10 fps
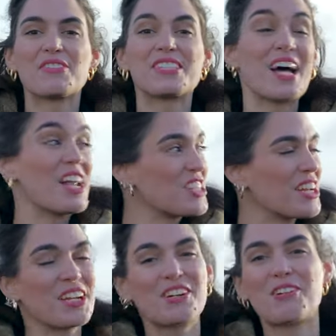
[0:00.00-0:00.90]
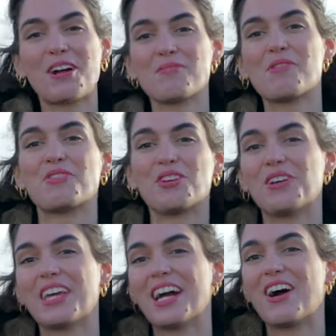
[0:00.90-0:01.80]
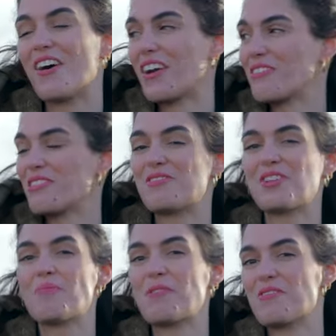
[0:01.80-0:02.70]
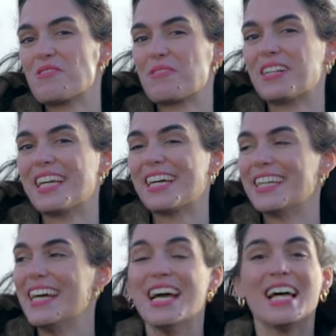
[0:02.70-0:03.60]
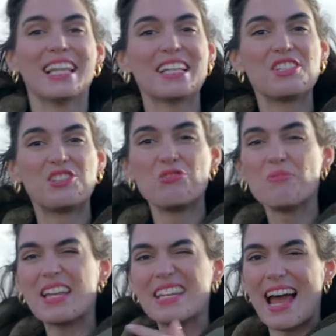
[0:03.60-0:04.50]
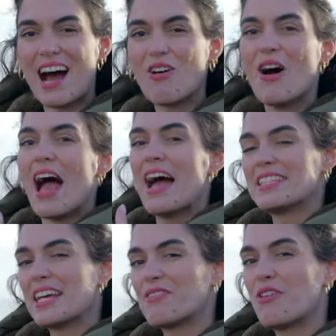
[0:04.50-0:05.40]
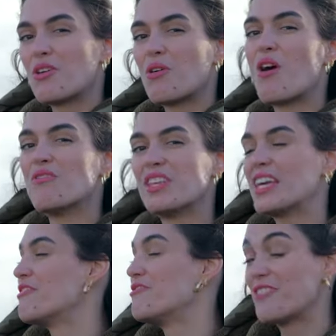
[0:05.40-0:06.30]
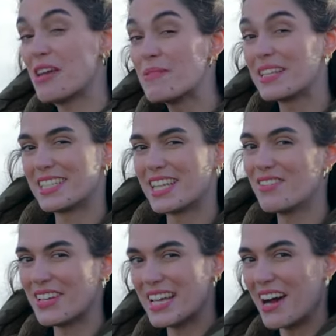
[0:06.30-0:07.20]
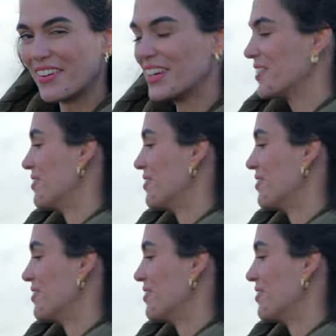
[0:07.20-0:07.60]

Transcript: have such an incredible view here on our rooftop over Berlin. Let's zoom in now and take a photo of the famous TV tower.